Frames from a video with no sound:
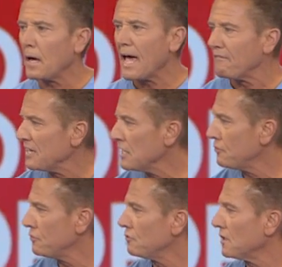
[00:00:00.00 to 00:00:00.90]
have
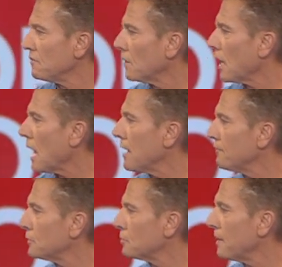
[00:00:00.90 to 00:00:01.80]
issues in their
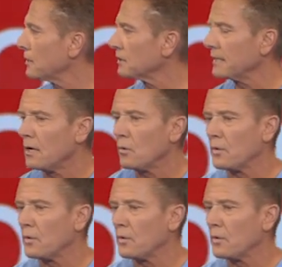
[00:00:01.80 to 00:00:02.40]
life, especially